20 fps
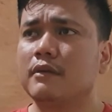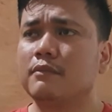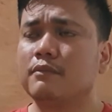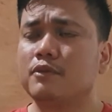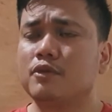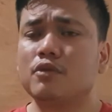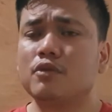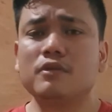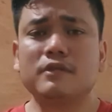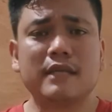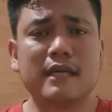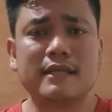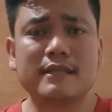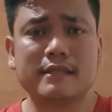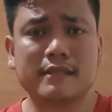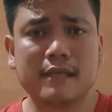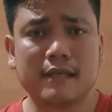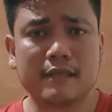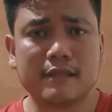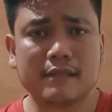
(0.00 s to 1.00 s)
two
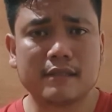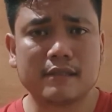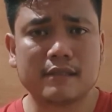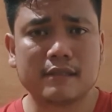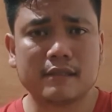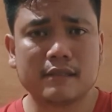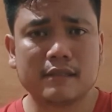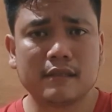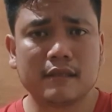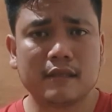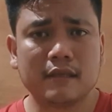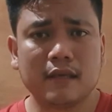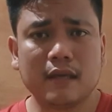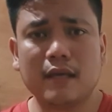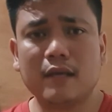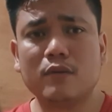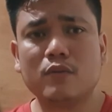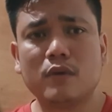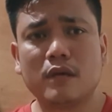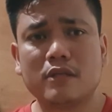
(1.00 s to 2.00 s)
tenses
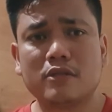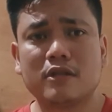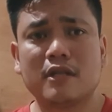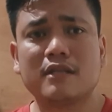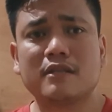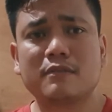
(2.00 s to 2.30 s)
in one. So that's